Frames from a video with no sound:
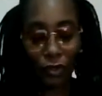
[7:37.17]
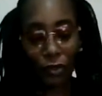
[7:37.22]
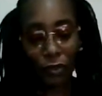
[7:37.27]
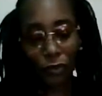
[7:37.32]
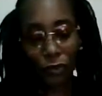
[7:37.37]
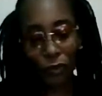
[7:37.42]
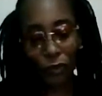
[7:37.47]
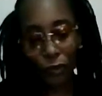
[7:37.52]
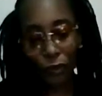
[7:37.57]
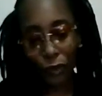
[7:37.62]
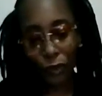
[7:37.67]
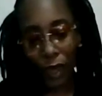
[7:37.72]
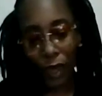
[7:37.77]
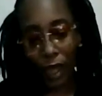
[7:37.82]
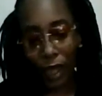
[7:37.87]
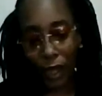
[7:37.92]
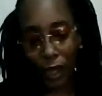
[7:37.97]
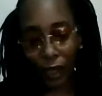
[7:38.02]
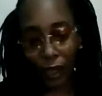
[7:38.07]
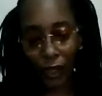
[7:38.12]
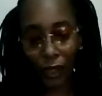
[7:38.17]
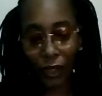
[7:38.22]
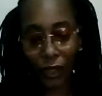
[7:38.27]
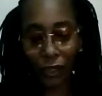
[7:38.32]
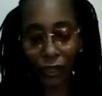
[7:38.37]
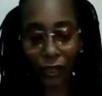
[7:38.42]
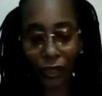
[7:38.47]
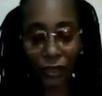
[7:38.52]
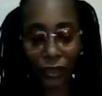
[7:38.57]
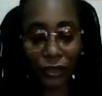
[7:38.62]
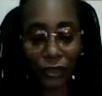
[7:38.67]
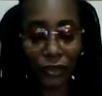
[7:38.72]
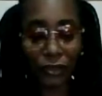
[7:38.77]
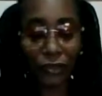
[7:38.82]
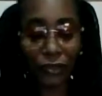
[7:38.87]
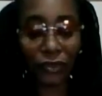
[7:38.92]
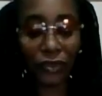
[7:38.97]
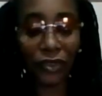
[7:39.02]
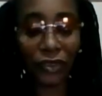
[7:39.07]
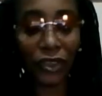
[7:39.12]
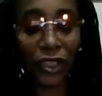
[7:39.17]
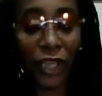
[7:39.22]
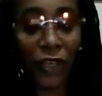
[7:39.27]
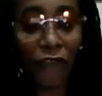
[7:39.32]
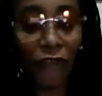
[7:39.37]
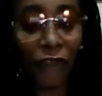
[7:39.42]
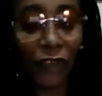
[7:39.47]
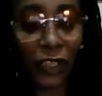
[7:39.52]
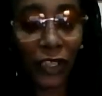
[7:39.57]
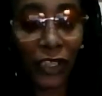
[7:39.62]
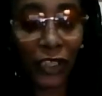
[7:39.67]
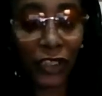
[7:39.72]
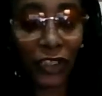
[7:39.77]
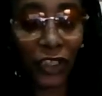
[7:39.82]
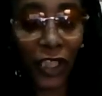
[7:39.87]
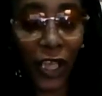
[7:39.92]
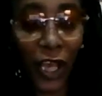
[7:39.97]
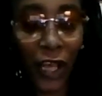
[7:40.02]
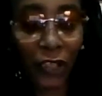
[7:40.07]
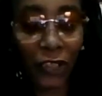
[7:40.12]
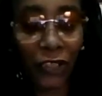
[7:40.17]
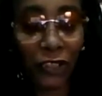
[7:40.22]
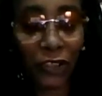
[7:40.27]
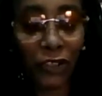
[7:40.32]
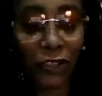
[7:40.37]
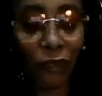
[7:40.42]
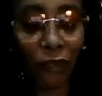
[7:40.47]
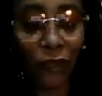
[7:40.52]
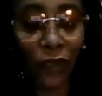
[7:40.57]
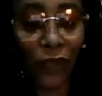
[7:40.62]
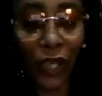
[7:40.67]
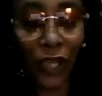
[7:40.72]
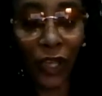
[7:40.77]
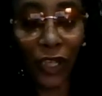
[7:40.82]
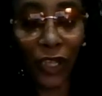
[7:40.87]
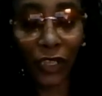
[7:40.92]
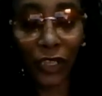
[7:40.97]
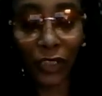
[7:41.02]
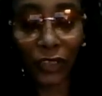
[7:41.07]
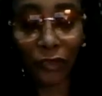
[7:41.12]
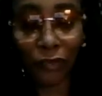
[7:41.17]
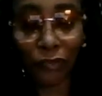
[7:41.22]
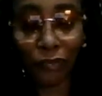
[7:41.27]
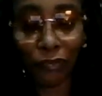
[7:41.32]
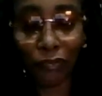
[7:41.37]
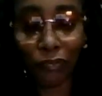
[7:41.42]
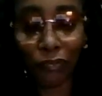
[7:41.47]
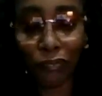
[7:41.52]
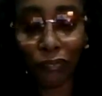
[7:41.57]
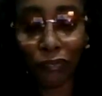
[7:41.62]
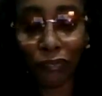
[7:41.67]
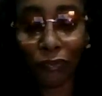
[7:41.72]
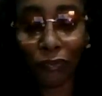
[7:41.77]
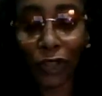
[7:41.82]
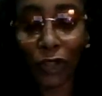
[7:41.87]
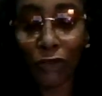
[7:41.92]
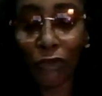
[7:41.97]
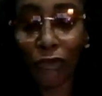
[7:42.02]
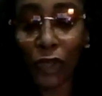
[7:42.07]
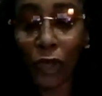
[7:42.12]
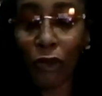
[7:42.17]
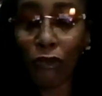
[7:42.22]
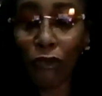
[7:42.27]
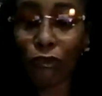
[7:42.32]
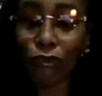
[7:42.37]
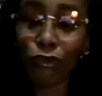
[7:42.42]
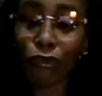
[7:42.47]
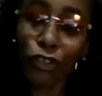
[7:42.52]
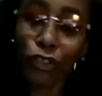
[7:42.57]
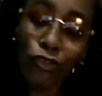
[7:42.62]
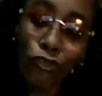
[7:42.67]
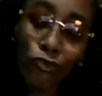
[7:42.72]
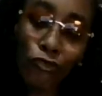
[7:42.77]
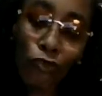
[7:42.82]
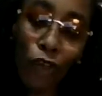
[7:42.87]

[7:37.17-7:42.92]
Wow. Definitely a child of the divine. You know who you are.